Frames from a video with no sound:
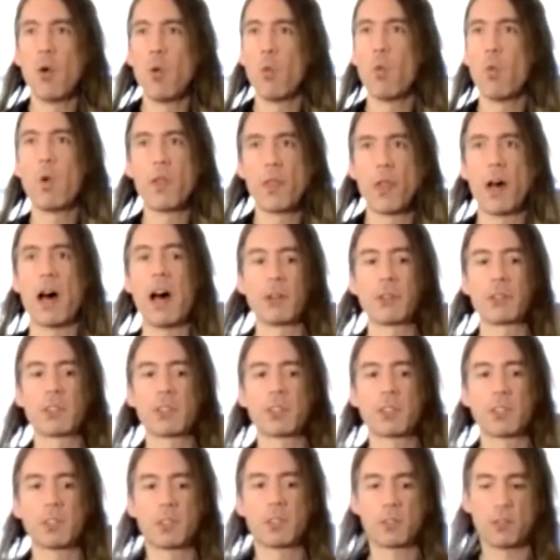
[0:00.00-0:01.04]

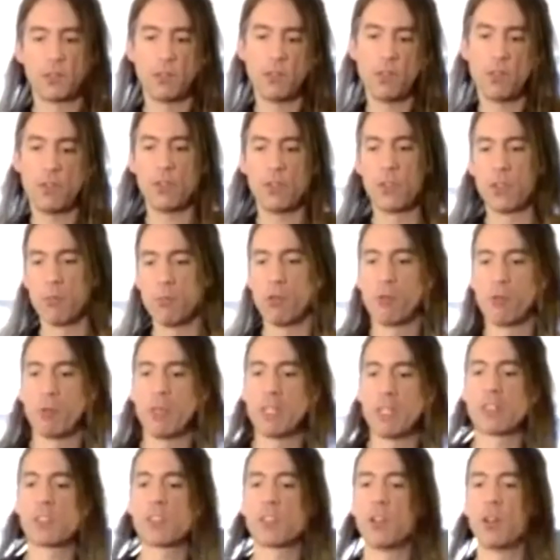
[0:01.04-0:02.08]
without the
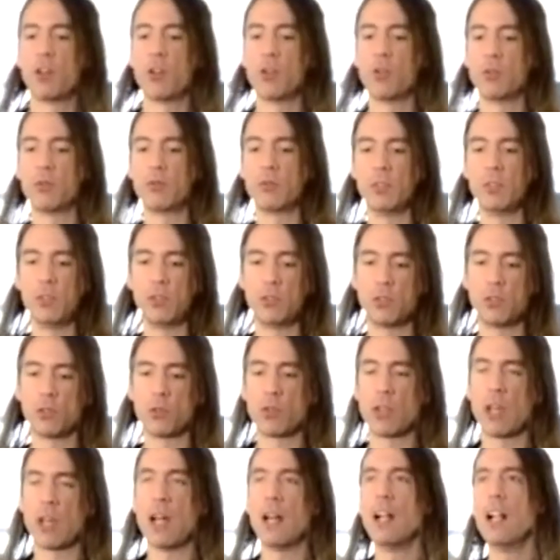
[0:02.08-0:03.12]
movement. So you
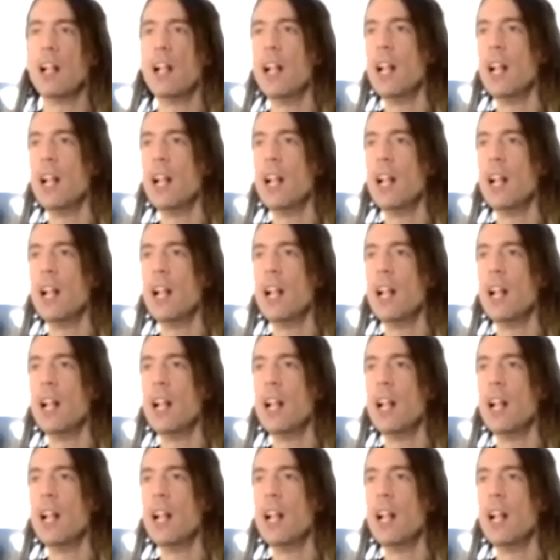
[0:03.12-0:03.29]
do the